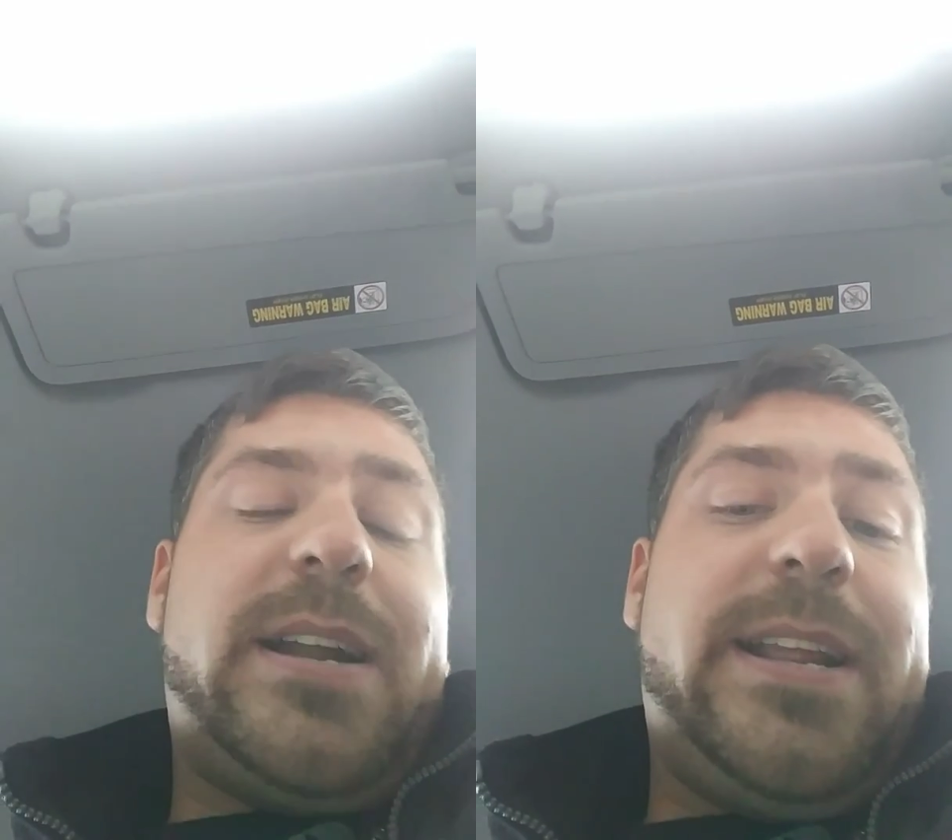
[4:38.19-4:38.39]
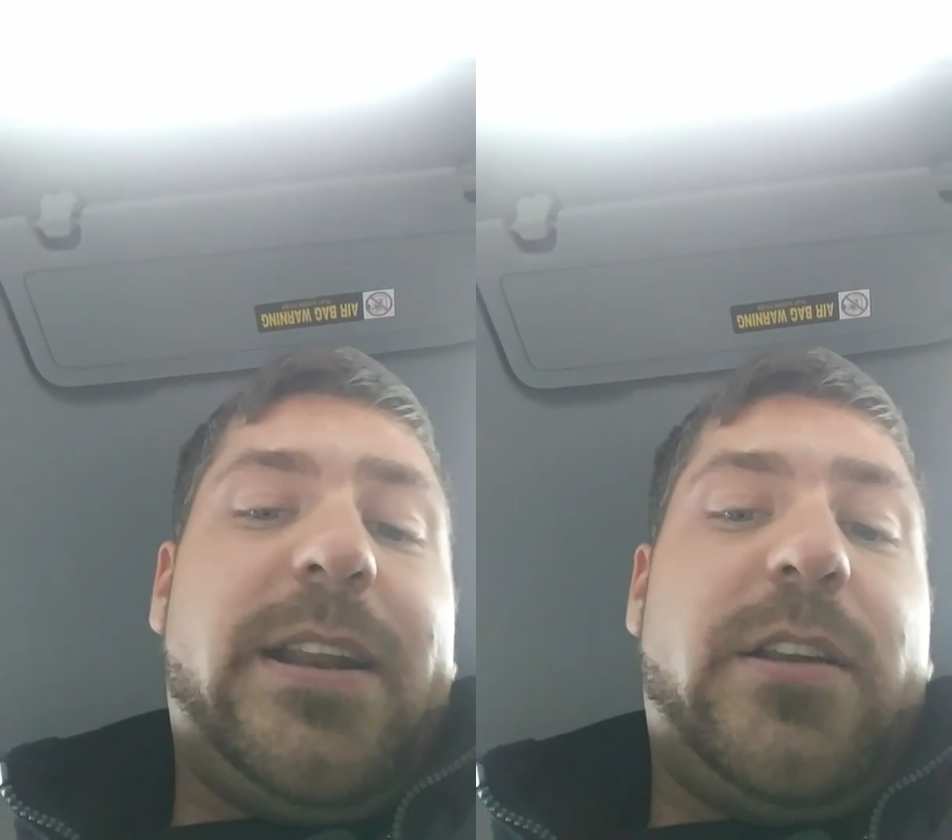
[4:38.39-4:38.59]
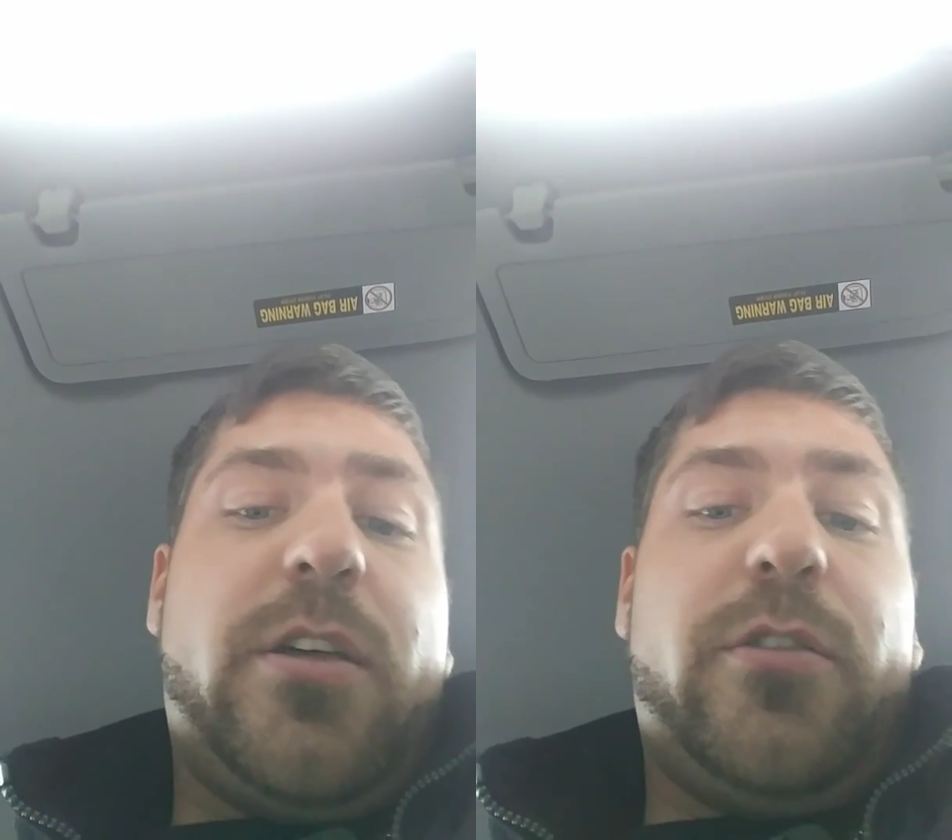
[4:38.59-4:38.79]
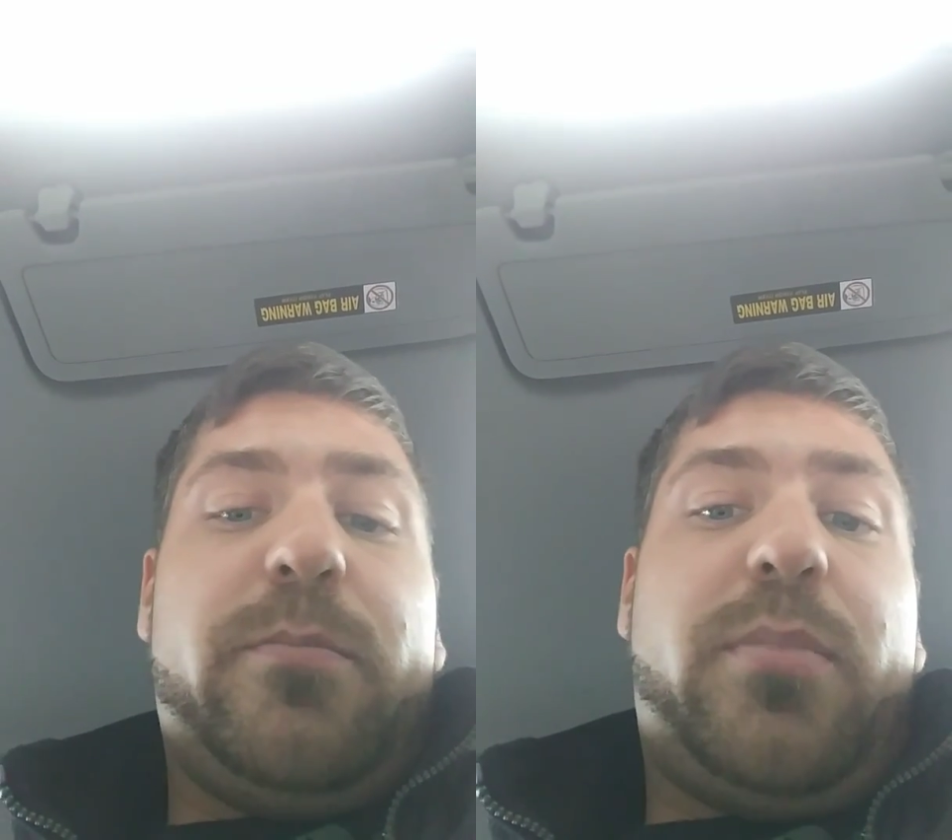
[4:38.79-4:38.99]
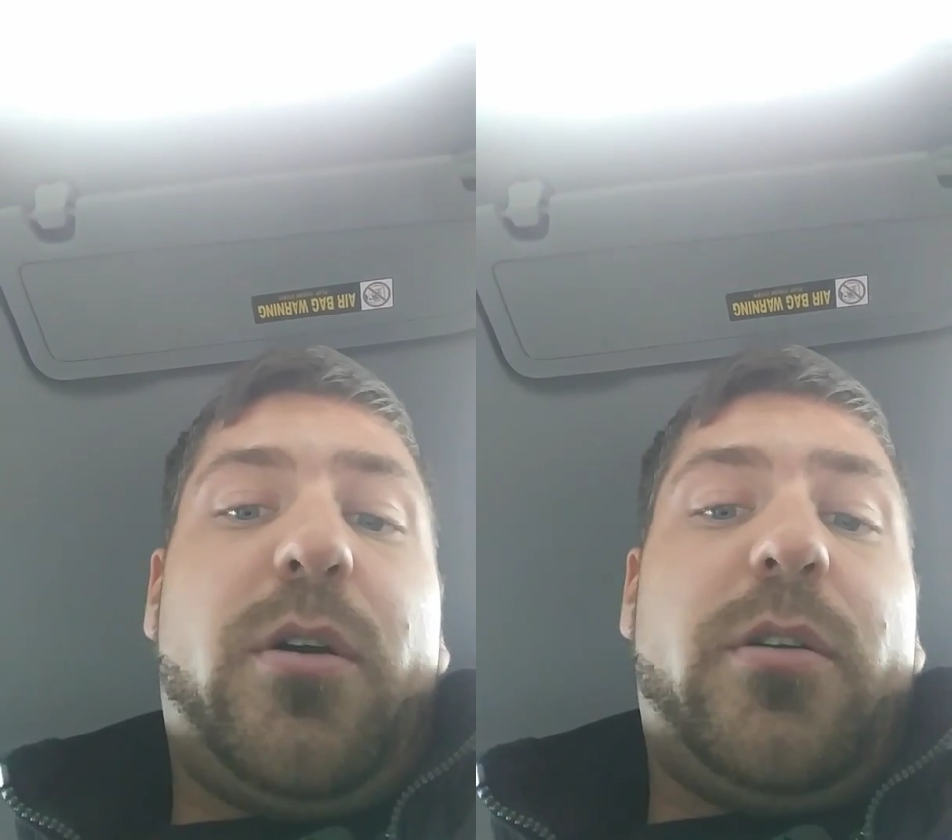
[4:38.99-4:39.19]
I need another
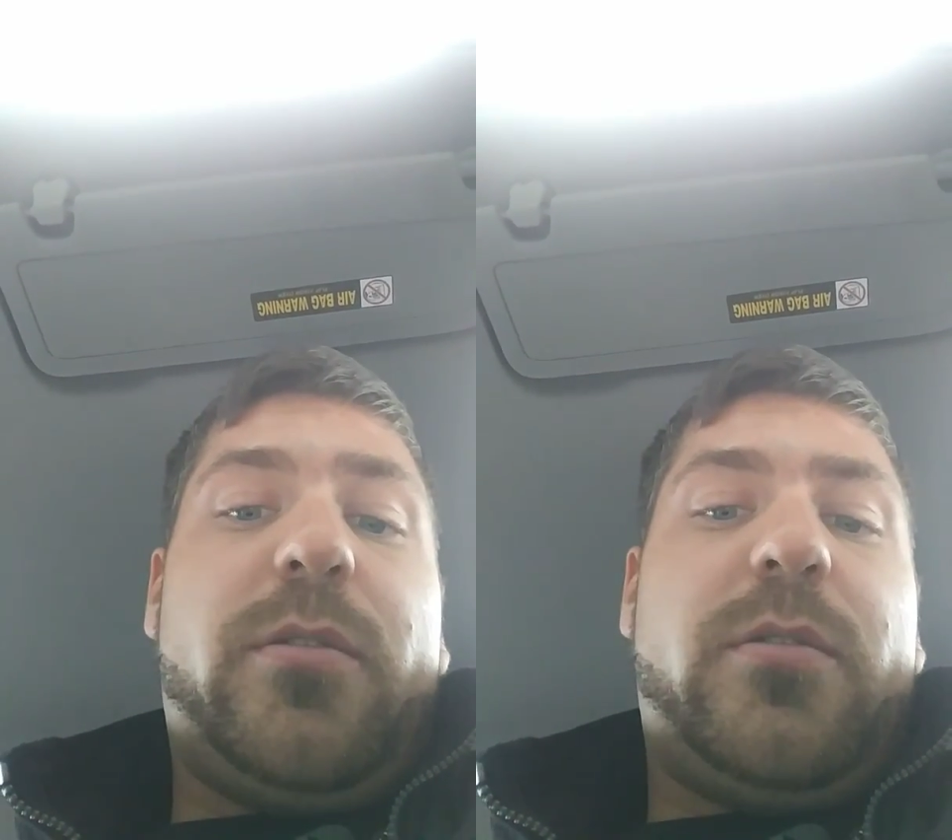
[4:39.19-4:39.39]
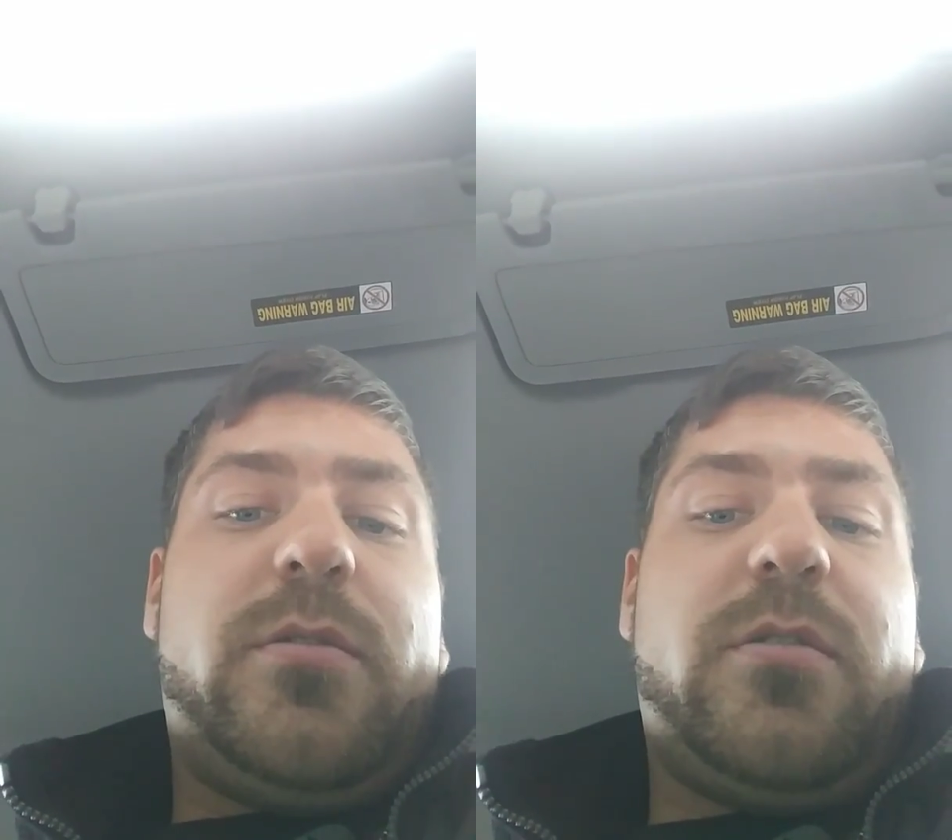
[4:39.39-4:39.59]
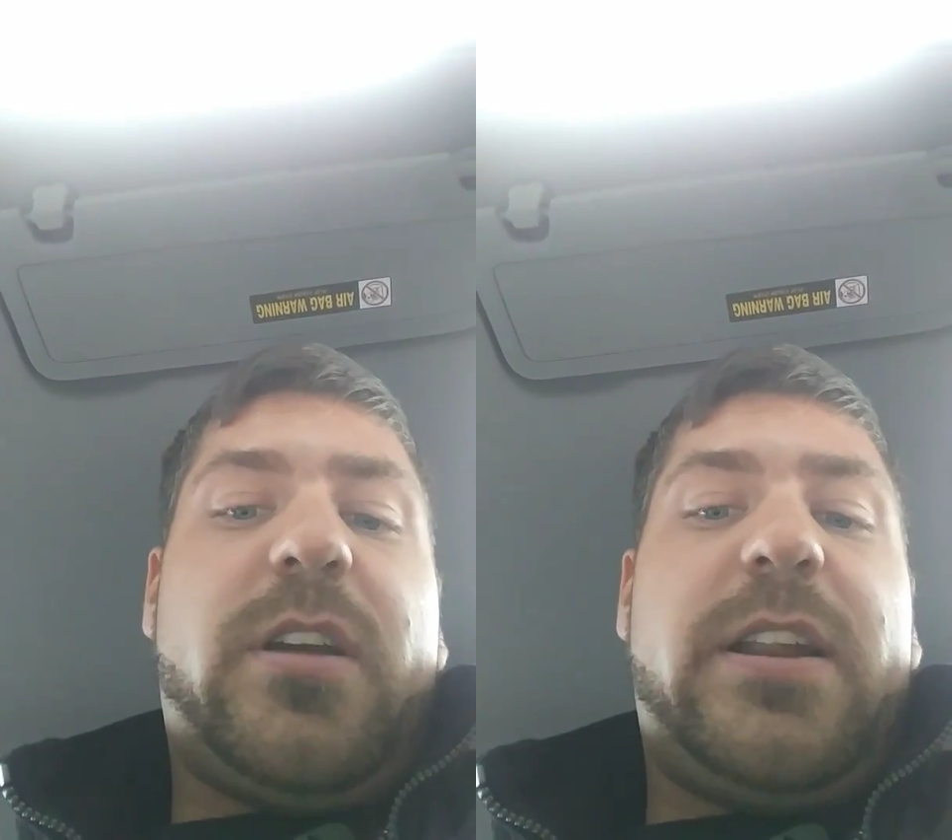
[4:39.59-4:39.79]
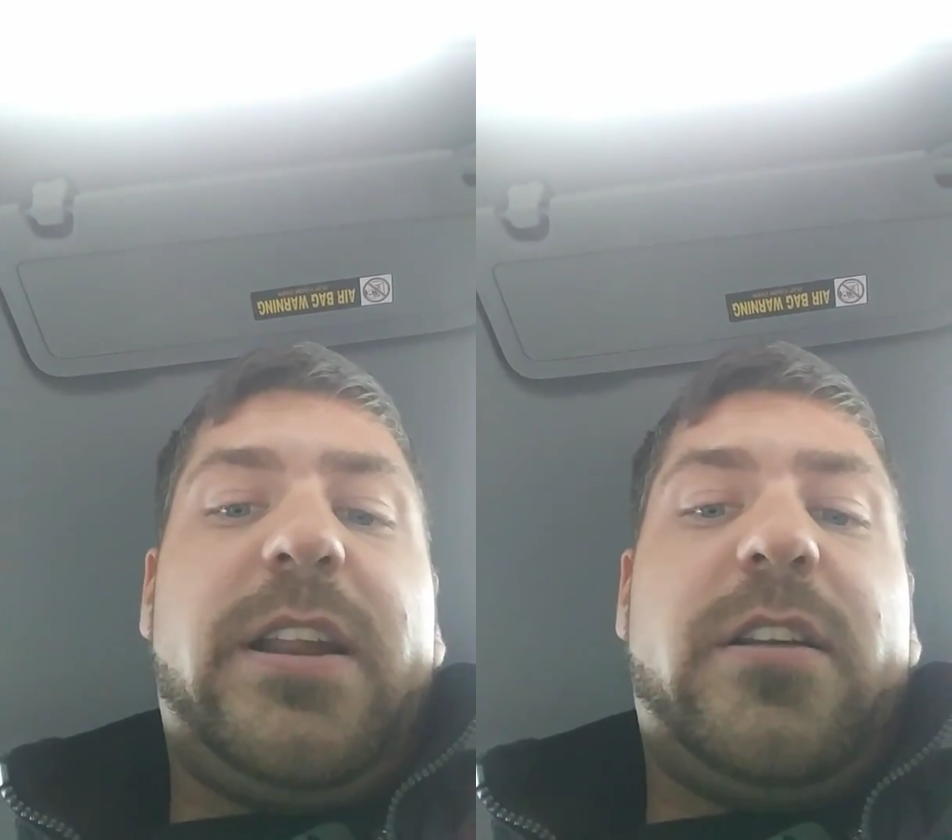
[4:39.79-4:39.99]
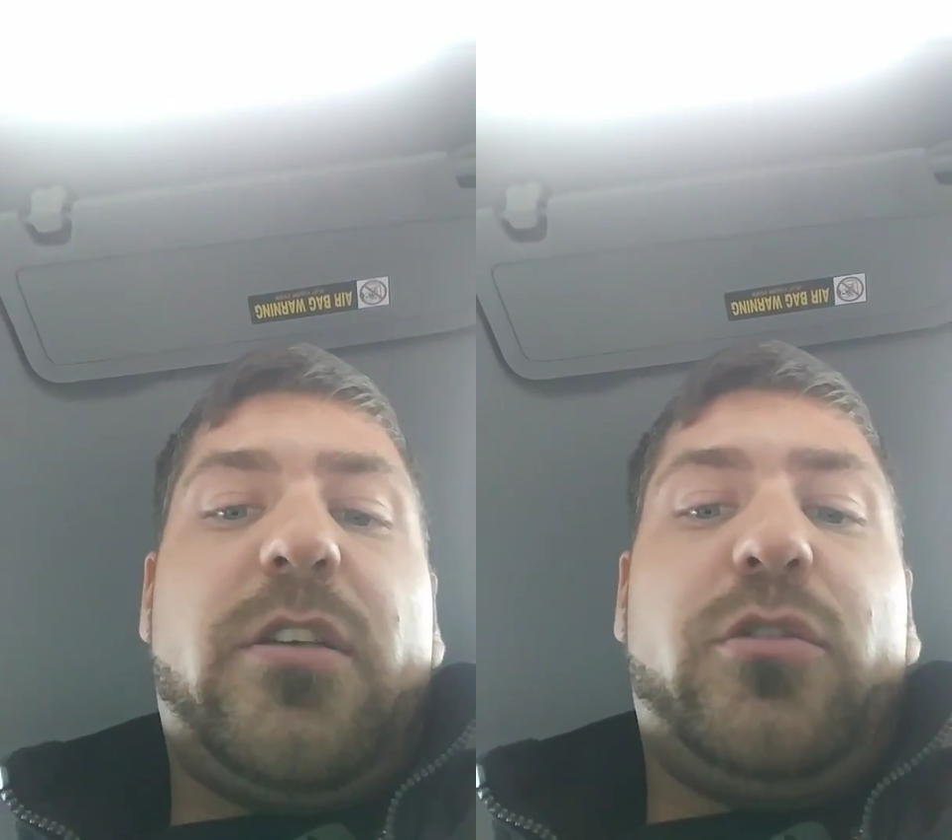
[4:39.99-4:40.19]
part, or I
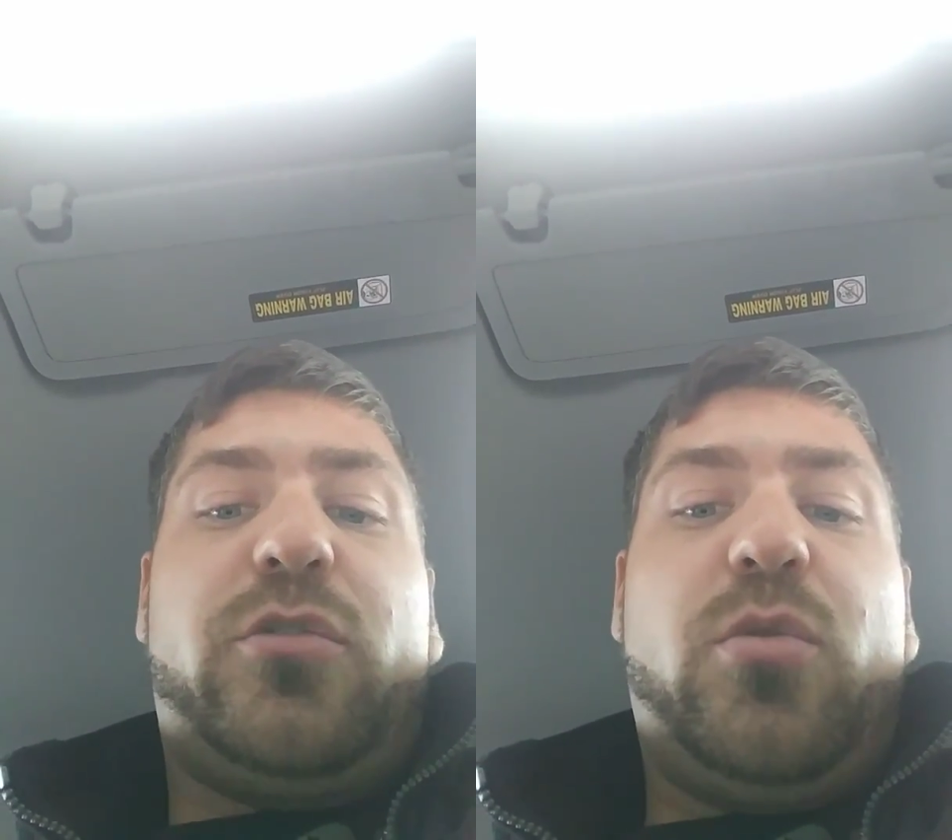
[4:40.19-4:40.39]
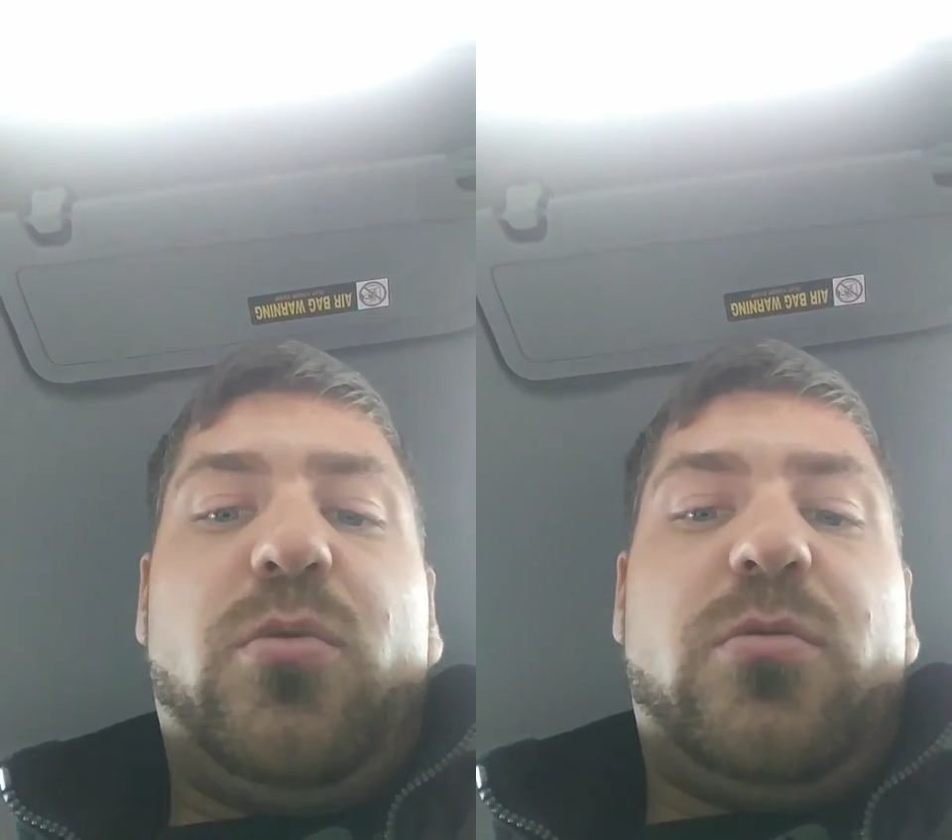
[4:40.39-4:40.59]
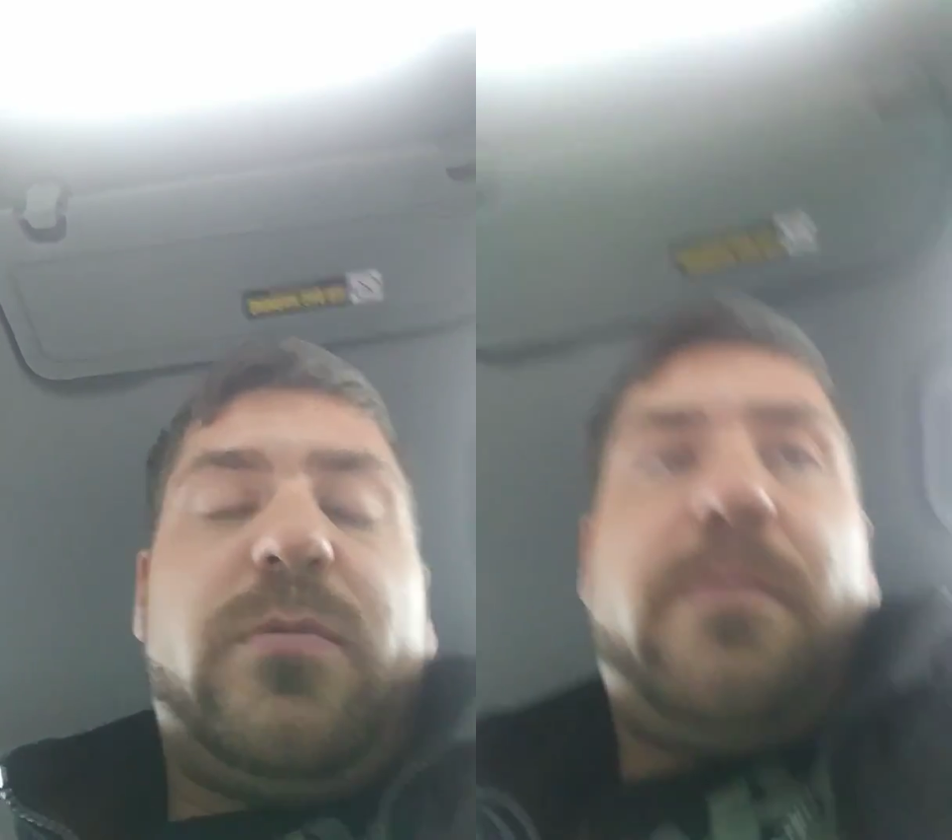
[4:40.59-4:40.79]
need another tool.